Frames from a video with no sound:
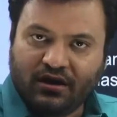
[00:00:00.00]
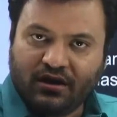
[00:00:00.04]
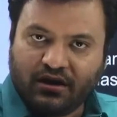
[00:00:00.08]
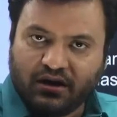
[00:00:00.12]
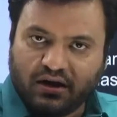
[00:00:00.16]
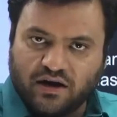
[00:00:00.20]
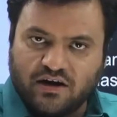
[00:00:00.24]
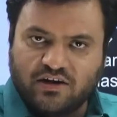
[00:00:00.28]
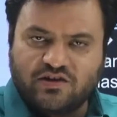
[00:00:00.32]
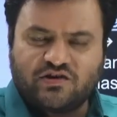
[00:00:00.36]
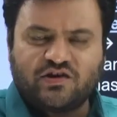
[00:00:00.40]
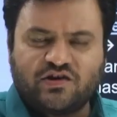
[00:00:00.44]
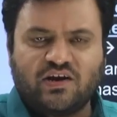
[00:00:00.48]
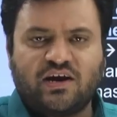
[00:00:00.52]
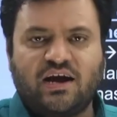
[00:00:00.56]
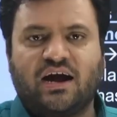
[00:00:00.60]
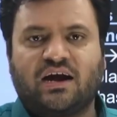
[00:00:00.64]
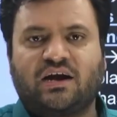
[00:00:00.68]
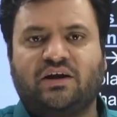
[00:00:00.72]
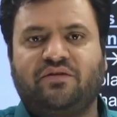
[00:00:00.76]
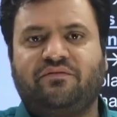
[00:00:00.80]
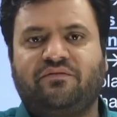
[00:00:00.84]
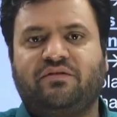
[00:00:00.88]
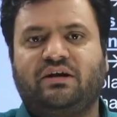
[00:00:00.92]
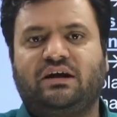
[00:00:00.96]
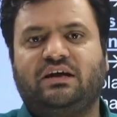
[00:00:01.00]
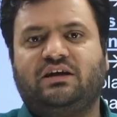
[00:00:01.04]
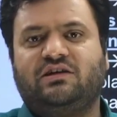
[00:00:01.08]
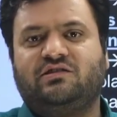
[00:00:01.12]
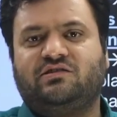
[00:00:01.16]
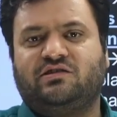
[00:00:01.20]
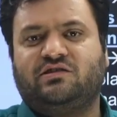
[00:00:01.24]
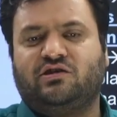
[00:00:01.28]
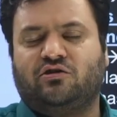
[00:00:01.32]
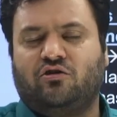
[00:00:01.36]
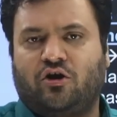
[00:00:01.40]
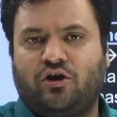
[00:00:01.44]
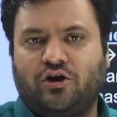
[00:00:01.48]
industrial activities.
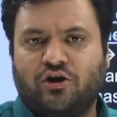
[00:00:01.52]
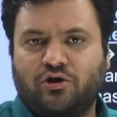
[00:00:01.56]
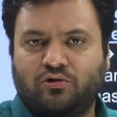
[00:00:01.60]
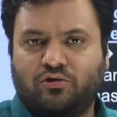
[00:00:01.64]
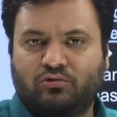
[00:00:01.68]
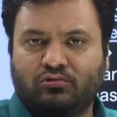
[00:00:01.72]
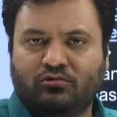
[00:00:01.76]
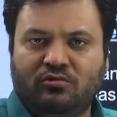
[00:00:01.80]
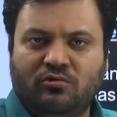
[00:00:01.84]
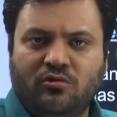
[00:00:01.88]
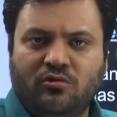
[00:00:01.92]
In order to